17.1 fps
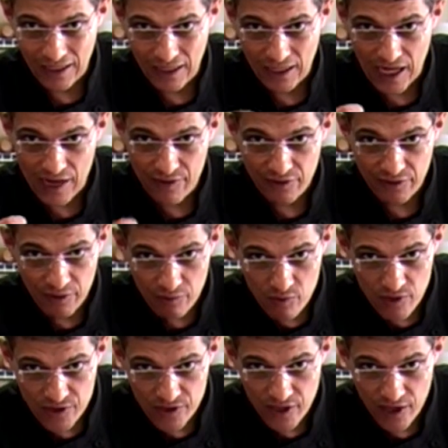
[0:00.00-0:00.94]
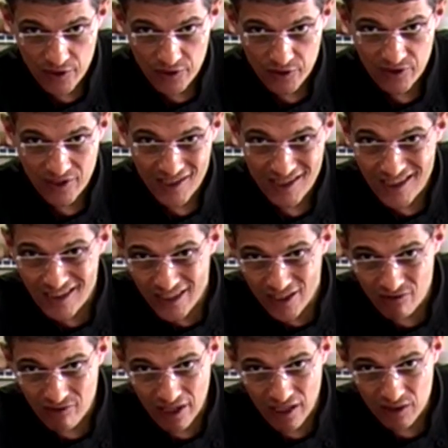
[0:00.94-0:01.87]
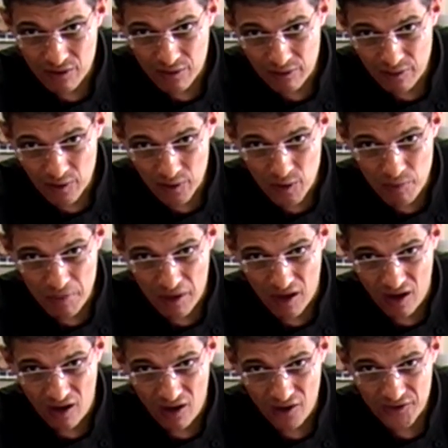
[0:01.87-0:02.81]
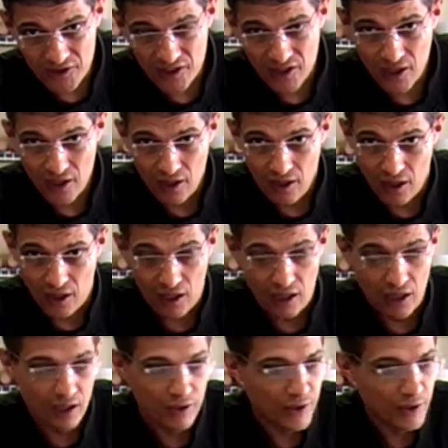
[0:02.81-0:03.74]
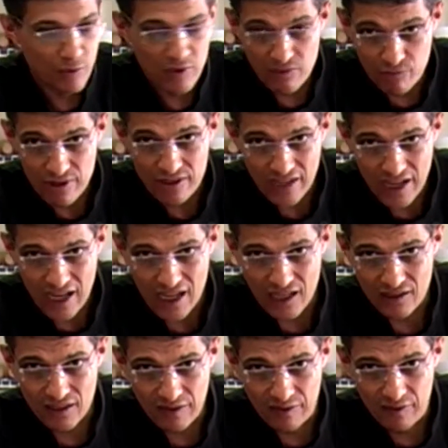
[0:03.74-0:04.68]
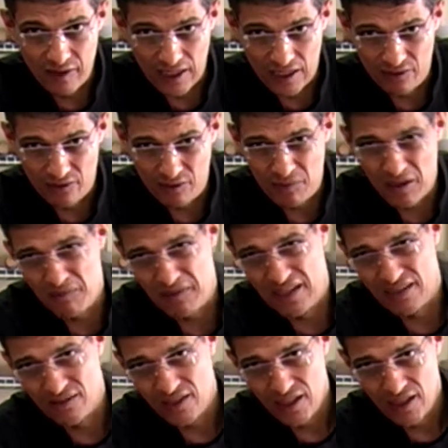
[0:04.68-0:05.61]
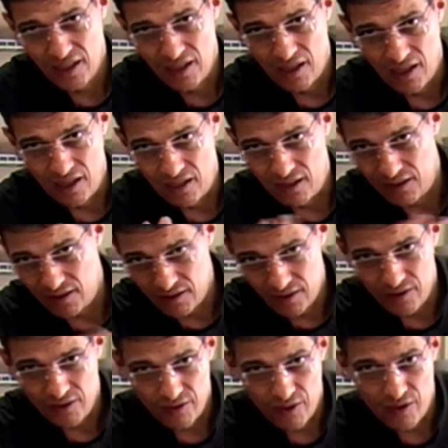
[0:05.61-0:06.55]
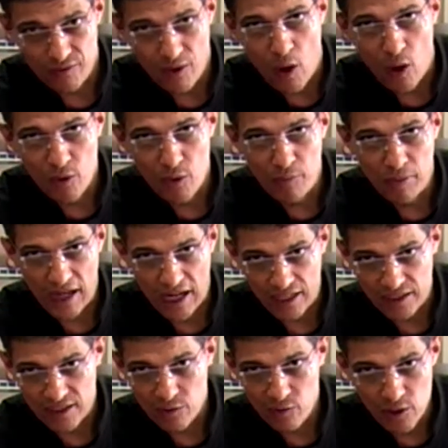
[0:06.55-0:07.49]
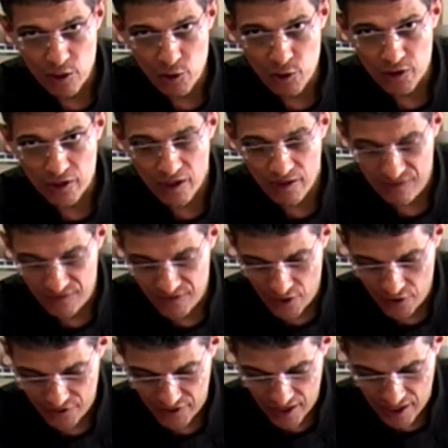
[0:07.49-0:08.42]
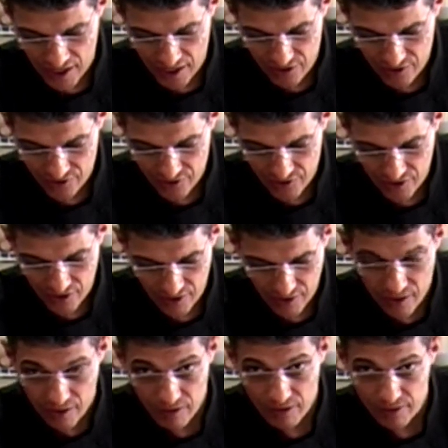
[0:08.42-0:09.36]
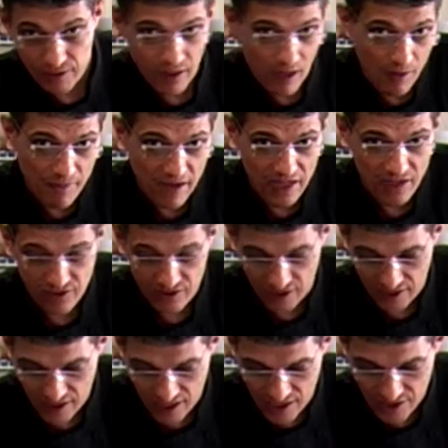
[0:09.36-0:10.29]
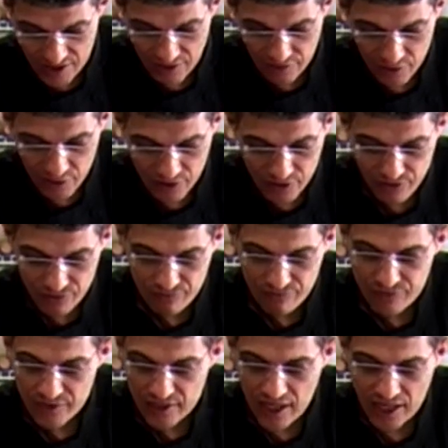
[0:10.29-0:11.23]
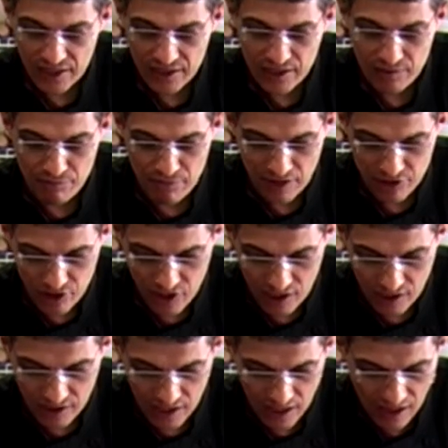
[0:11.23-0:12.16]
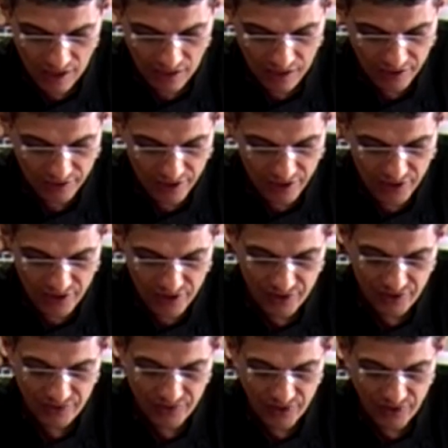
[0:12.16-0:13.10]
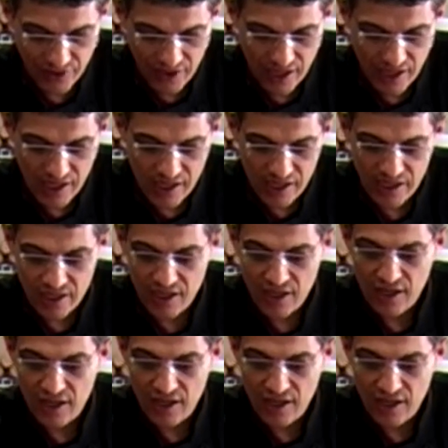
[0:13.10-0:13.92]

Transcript: uh, everything will start to disintegrate, fall apart. Uh, you will retain the flavor. I mean, uh, on the plate, it will look not as amazing as if you cut it in big chunk like this. Okay?